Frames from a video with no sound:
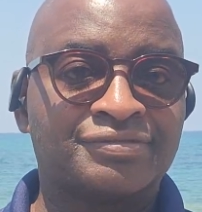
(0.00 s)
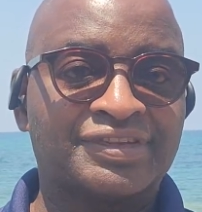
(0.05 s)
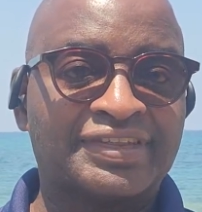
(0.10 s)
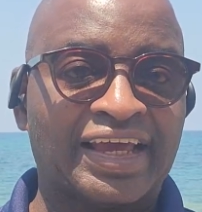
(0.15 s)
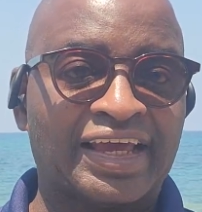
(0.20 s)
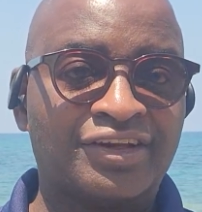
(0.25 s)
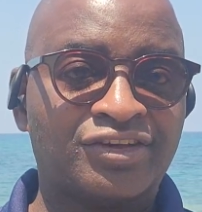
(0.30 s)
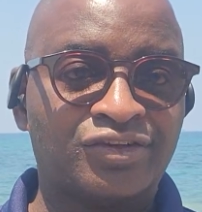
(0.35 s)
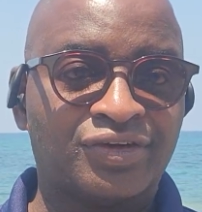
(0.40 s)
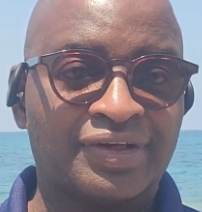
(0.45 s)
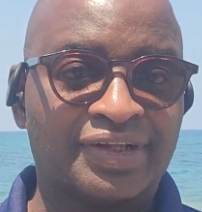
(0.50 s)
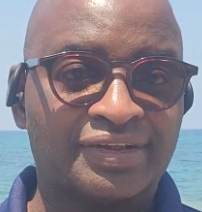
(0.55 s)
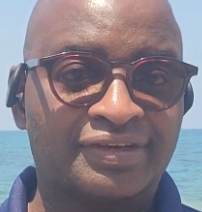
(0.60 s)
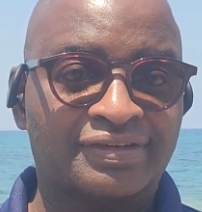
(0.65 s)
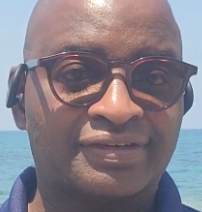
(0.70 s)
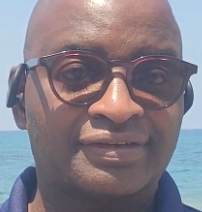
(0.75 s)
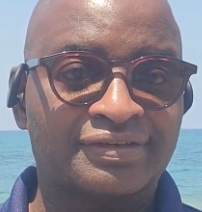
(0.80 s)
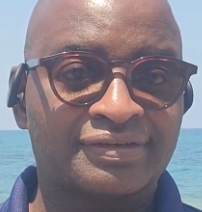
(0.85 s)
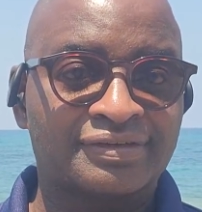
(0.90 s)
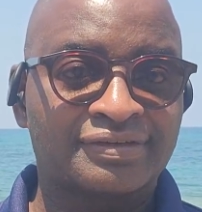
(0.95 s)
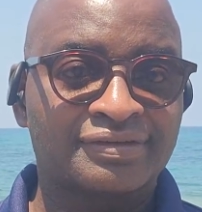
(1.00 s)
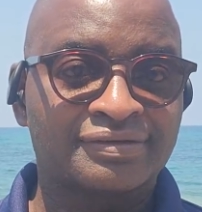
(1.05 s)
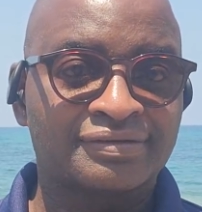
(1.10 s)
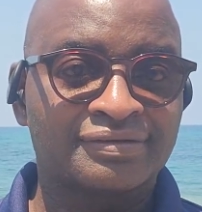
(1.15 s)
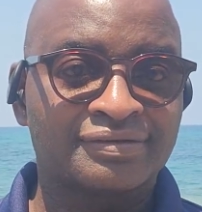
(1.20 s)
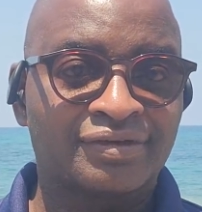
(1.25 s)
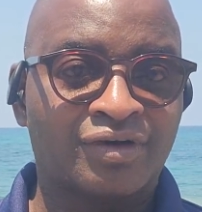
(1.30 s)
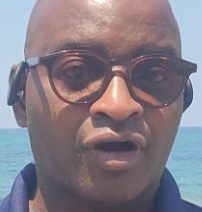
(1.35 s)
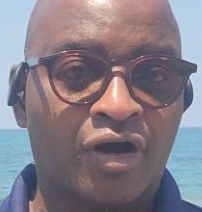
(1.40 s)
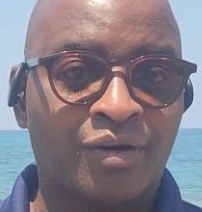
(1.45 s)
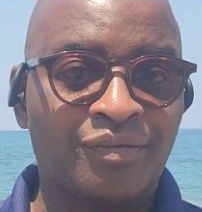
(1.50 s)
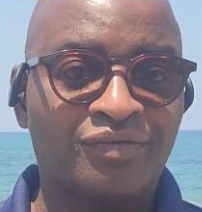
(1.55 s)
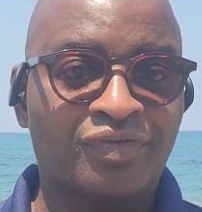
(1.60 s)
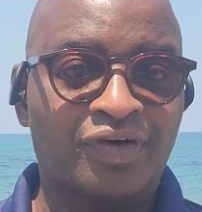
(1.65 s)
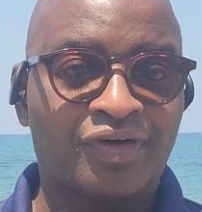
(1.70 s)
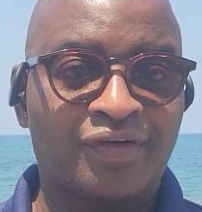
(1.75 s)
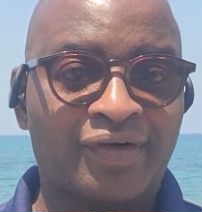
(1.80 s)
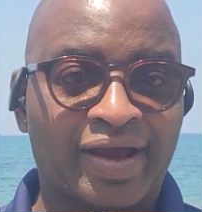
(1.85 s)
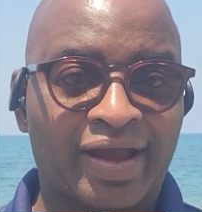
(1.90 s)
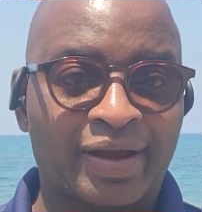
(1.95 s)
10 units up
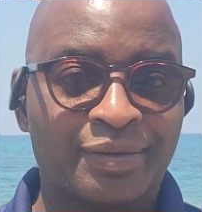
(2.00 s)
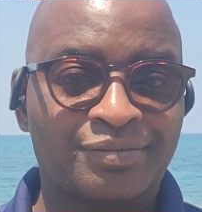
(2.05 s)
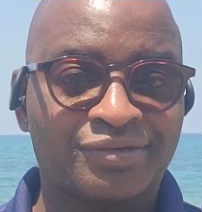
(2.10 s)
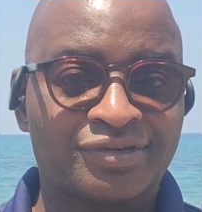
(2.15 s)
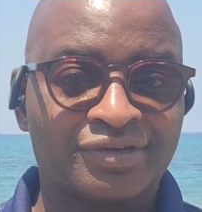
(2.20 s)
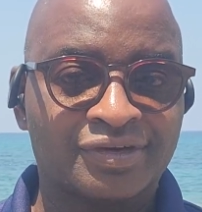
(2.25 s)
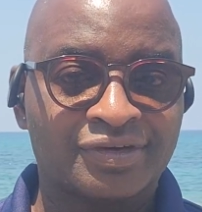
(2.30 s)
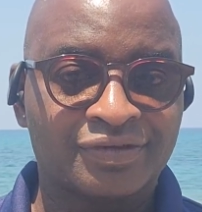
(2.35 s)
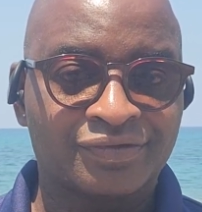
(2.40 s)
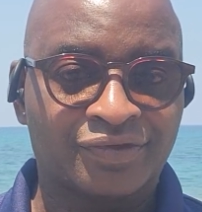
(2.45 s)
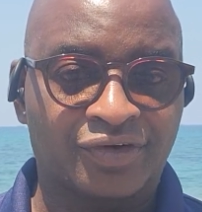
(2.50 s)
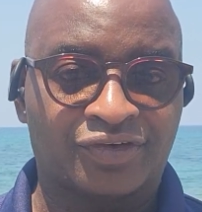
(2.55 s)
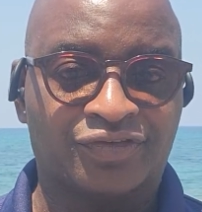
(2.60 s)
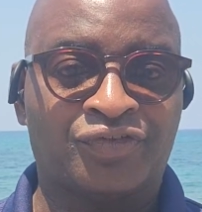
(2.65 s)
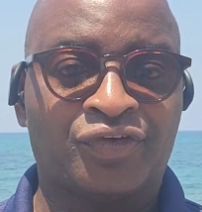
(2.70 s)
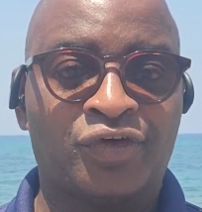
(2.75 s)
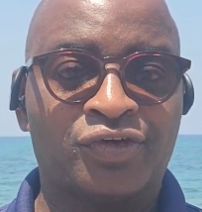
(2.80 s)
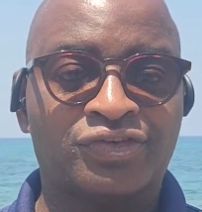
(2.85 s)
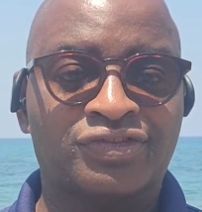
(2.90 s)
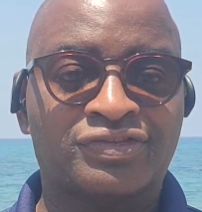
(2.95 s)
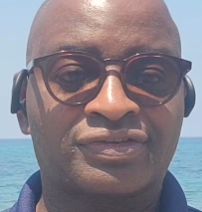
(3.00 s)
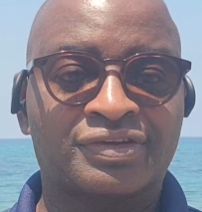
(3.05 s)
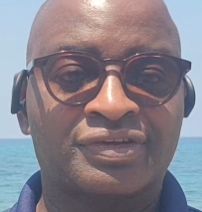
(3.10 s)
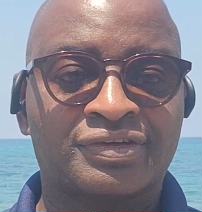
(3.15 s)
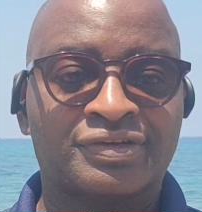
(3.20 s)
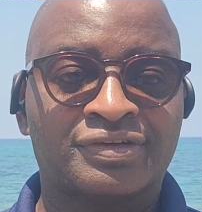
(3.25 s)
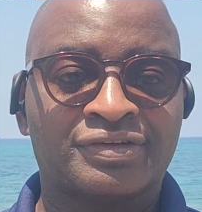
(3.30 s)
for grabs for the first